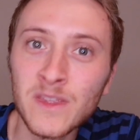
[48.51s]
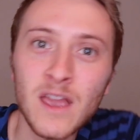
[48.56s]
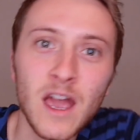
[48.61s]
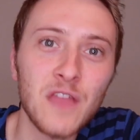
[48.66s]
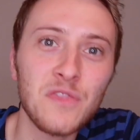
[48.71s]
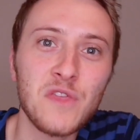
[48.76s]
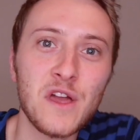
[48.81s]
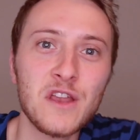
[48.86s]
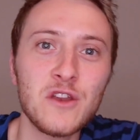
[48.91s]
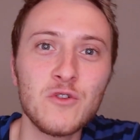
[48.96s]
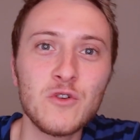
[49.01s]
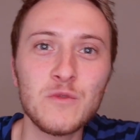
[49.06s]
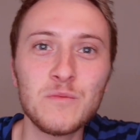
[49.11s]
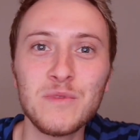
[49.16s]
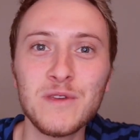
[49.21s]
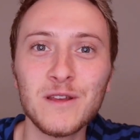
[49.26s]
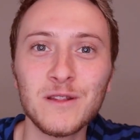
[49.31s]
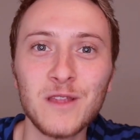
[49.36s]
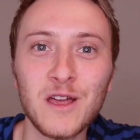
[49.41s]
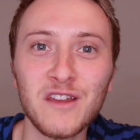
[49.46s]
I thought it would
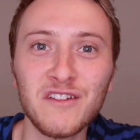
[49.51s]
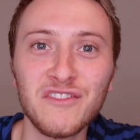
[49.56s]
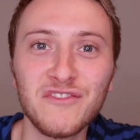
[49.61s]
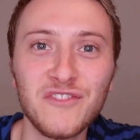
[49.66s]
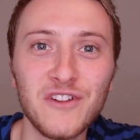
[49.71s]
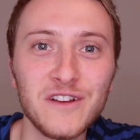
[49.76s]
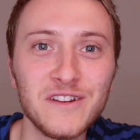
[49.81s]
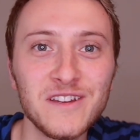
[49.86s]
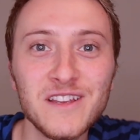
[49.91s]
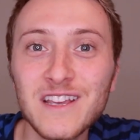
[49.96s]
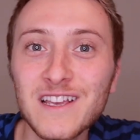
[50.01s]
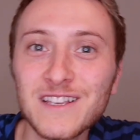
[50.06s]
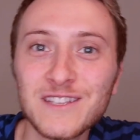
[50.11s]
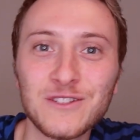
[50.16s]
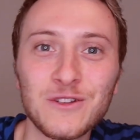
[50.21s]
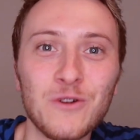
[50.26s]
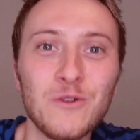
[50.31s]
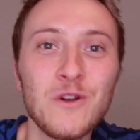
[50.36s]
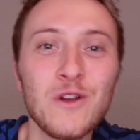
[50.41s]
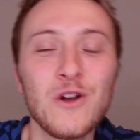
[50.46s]
be a lot of fun.
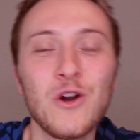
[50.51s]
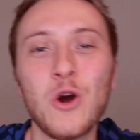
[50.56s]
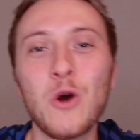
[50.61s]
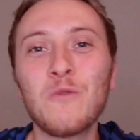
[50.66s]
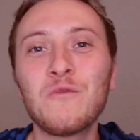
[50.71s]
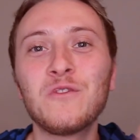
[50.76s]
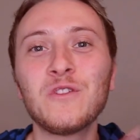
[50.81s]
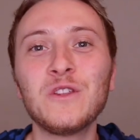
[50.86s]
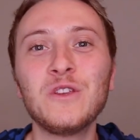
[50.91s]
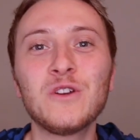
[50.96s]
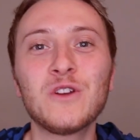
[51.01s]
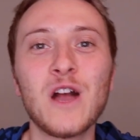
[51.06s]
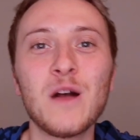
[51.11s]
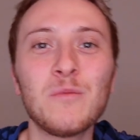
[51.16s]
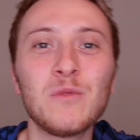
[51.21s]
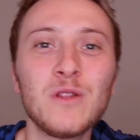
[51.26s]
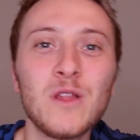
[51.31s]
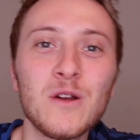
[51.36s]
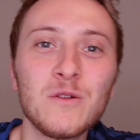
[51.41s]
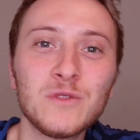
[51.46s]
So hopefully you come
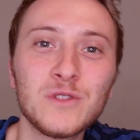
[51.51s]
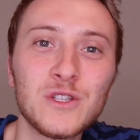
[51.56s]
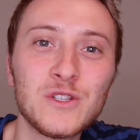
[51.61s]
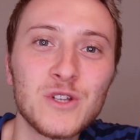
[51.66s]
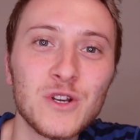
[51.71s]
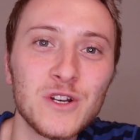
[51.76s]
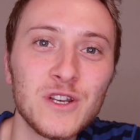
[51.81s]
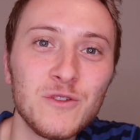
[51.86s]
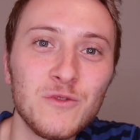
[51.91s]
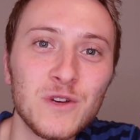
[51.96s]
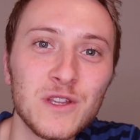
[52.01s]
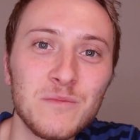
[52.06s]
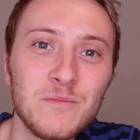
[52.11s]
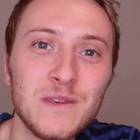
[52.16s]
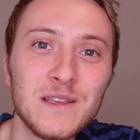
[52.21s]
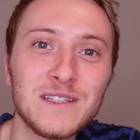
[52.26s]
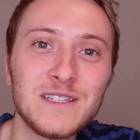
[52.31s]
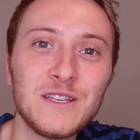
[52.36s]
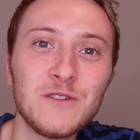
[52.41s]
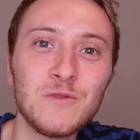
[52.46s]
along with the journey with
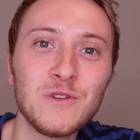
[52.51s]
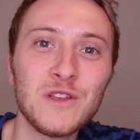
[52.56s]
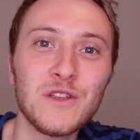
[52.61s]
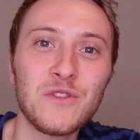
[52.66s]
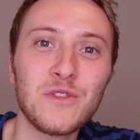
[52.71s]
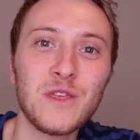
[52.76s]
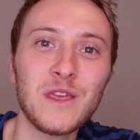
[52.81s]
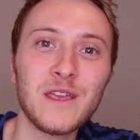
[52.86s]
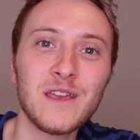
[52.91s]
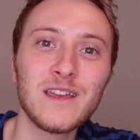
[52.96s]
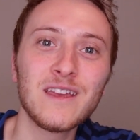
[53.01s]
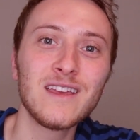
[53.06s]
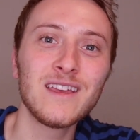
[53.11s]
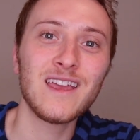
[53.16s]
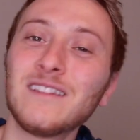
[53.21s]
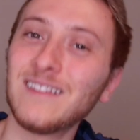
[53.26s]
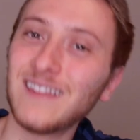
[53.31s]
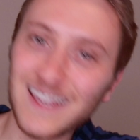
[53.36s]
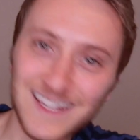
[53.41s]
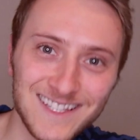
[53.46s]
me, see what you think.
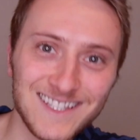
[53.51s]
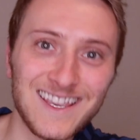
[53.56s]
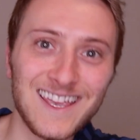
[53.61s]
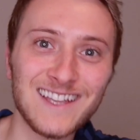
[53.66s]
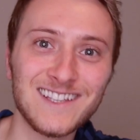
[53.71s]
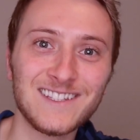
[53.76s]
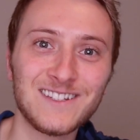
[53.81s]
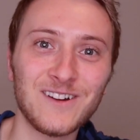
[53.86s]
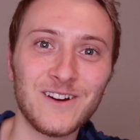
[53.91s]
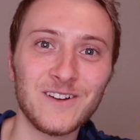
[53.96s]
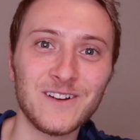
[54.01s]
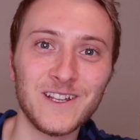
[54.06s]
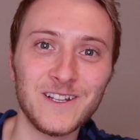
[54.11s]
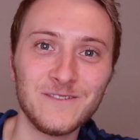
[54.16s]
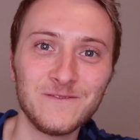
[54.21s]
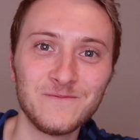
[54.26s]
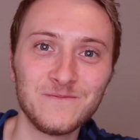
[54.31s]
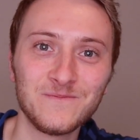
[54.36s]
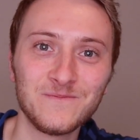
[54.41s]
Let's get started.